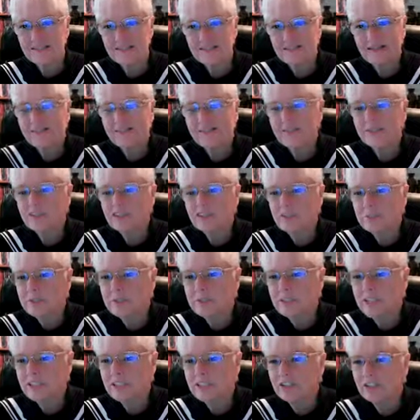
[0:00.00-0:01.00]
that there's the
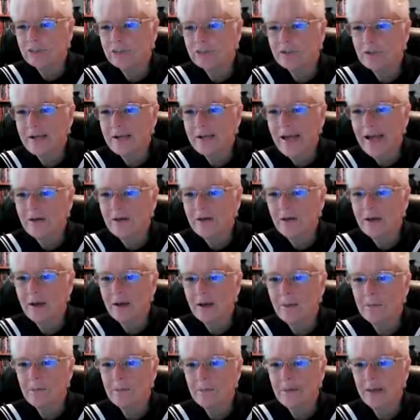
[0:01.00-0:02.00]
potential for an
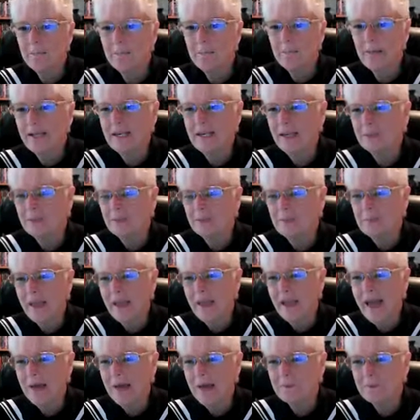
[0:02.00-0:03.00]
outcome that may not be
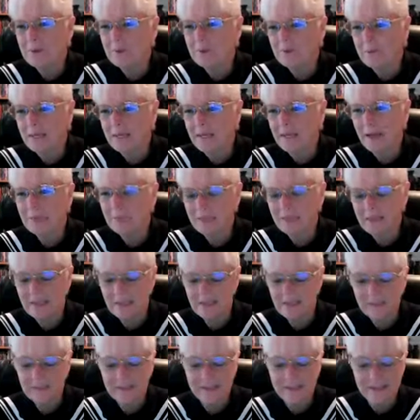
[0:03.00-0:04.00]
bad, but may not
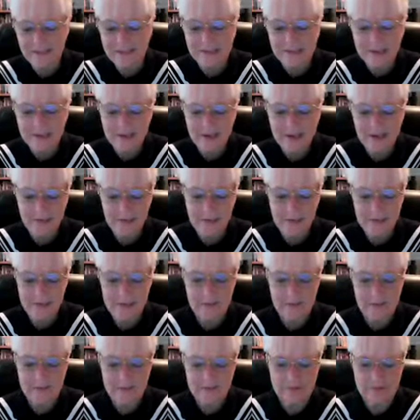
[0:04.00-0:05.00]
be the desired
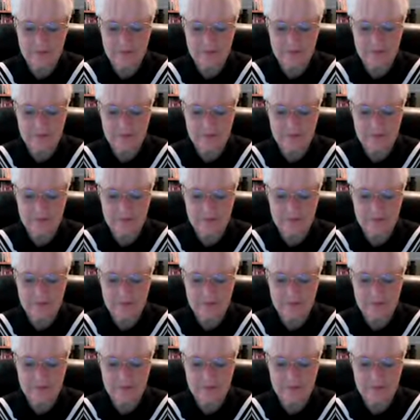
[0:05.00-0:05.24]
result?